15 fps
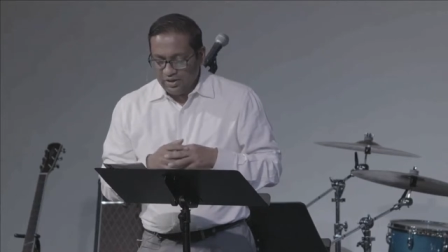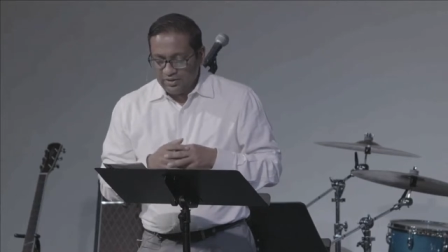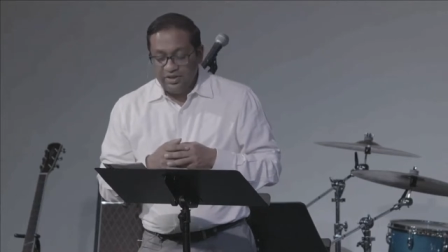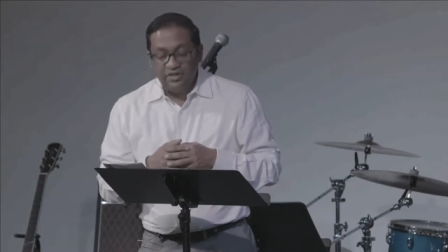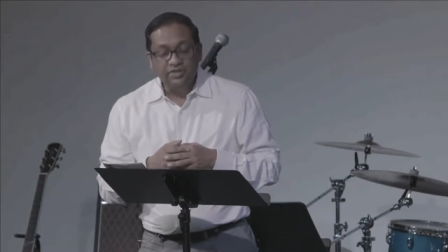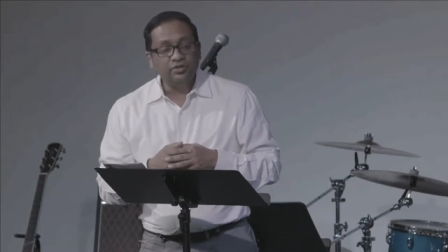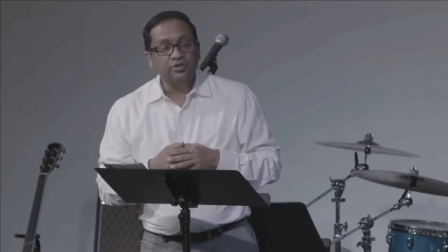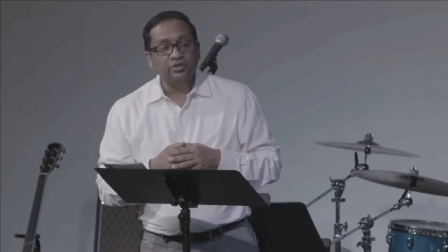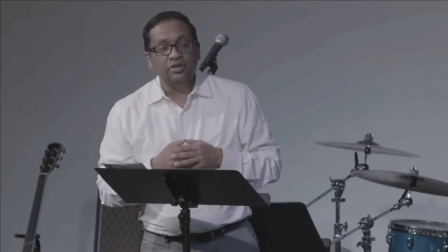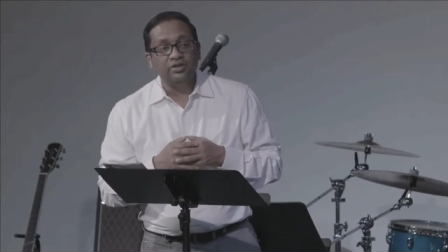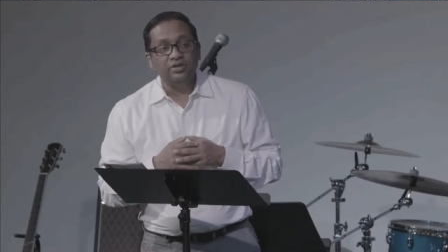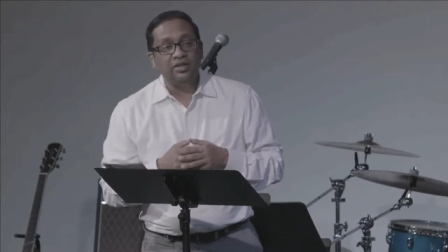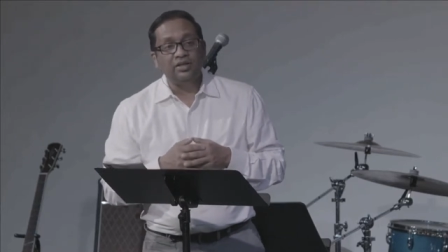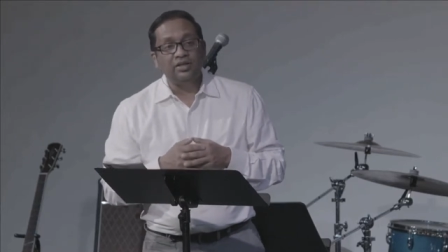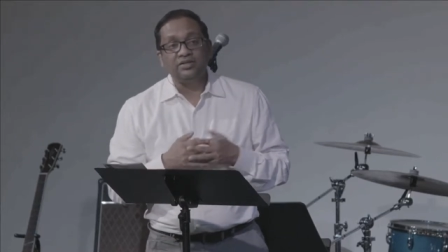These are the
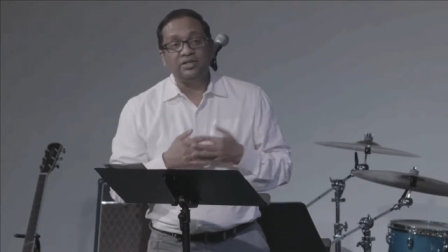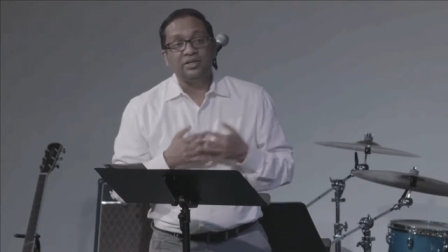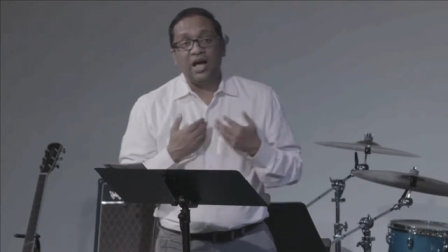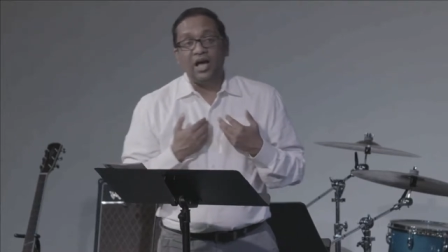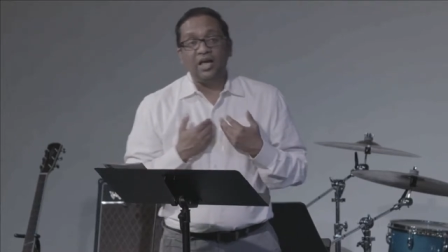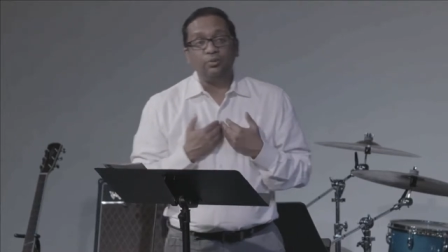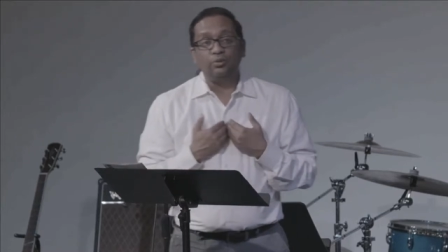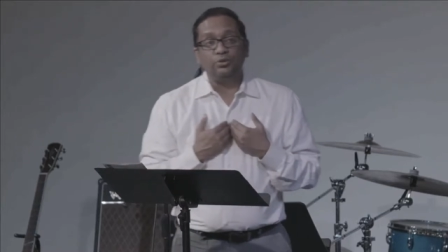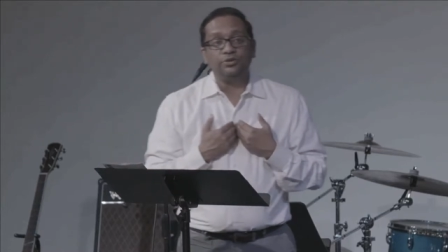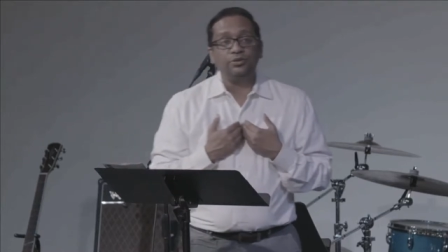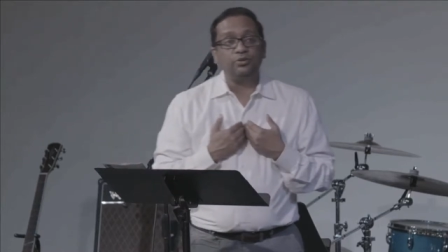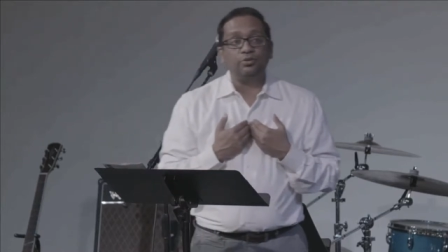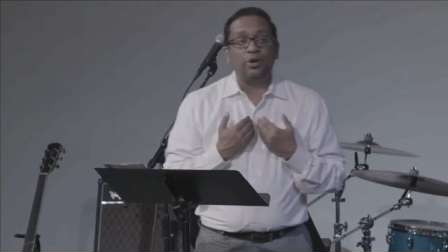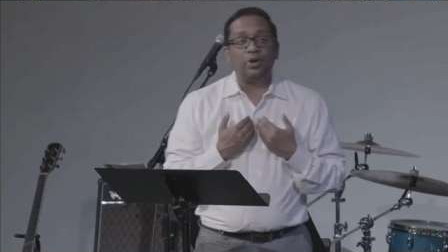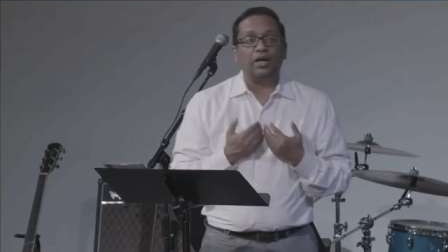things that I will
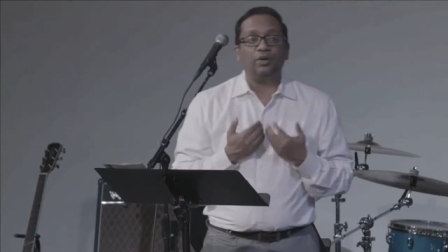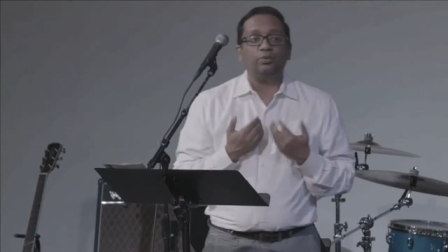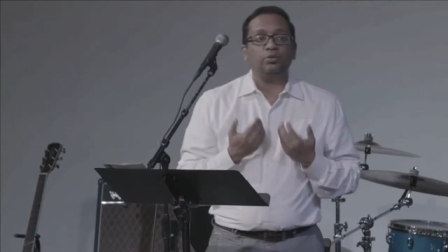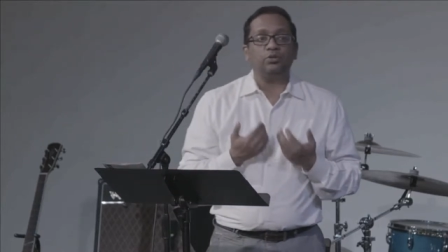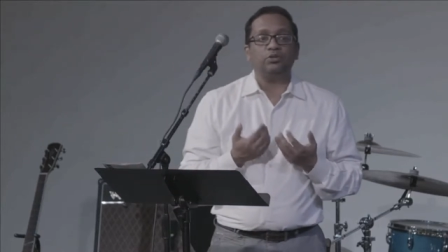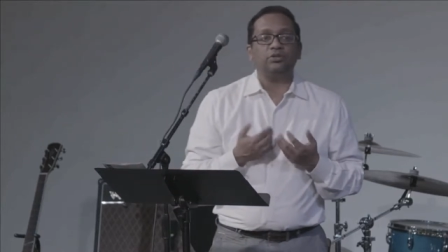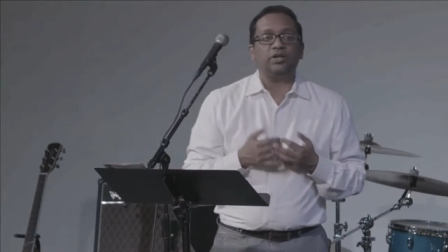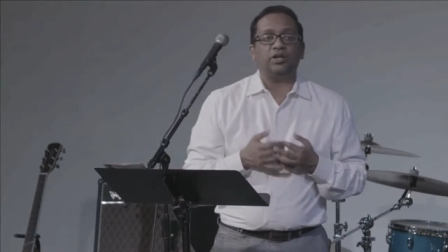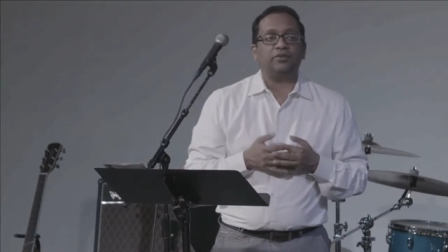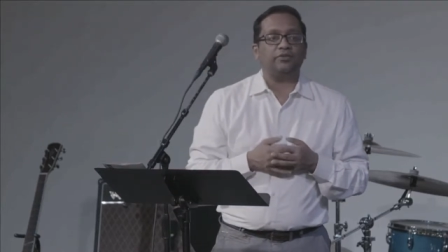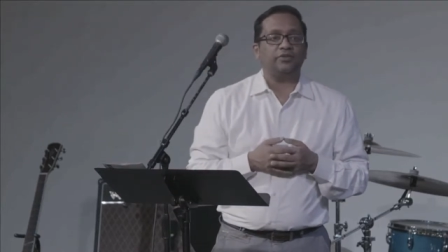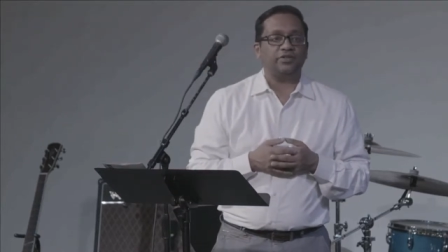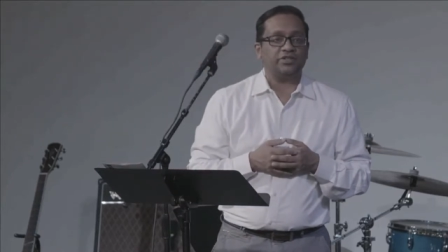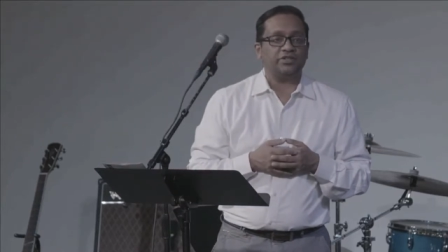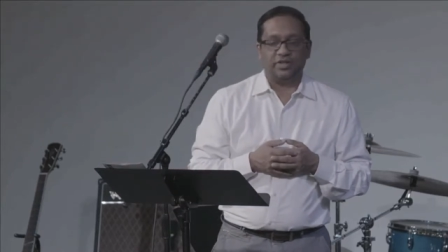do. I will not
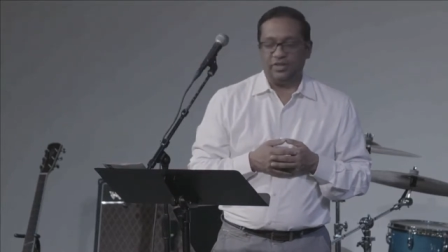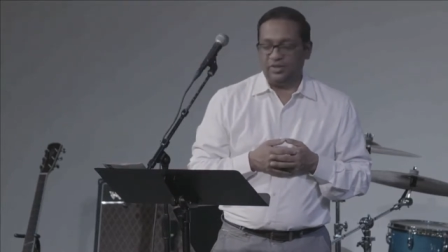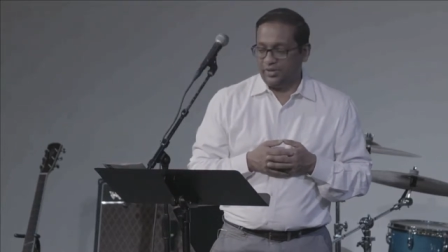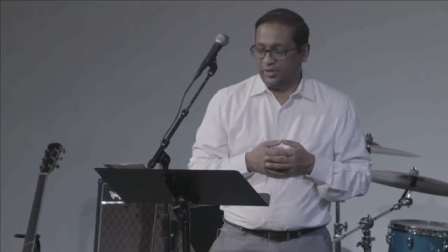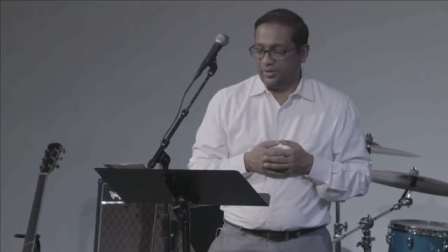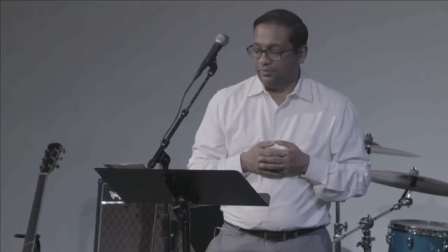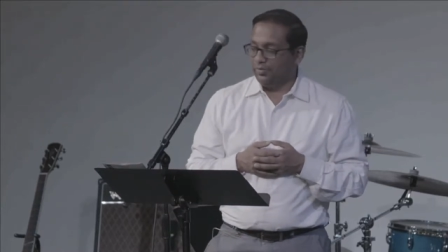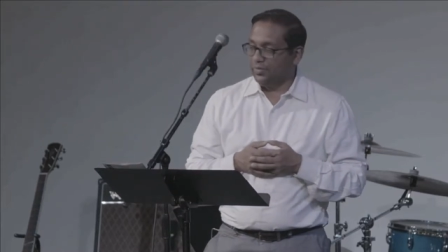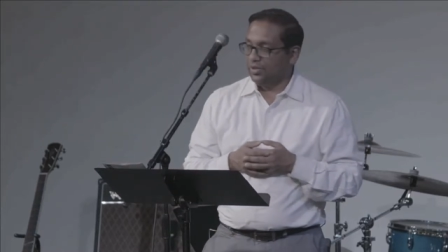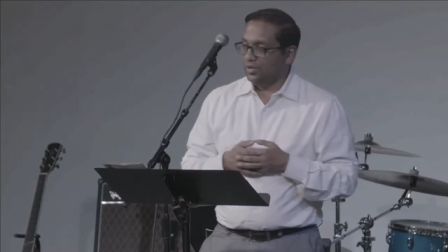forsake them.